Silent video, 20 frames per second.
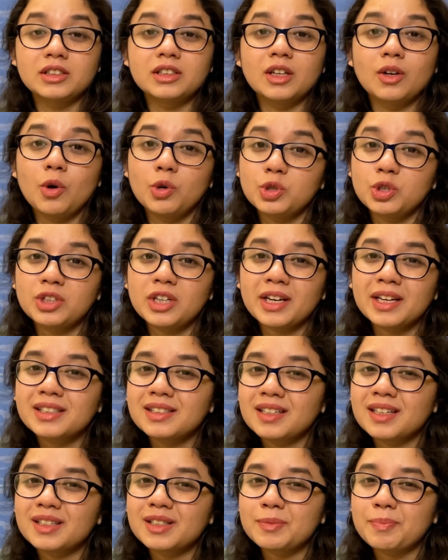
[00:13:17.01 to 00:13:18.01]
the gochujang
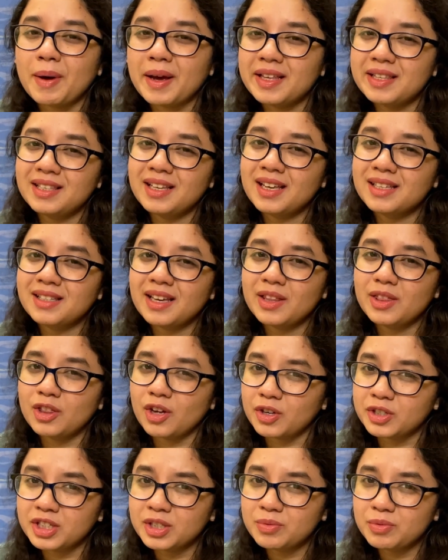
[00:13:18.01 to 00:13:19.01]
isn't as spicy as I
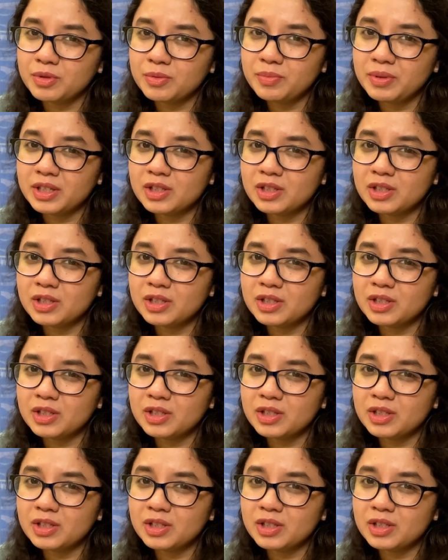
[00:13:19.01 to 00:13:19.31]
thought it would be.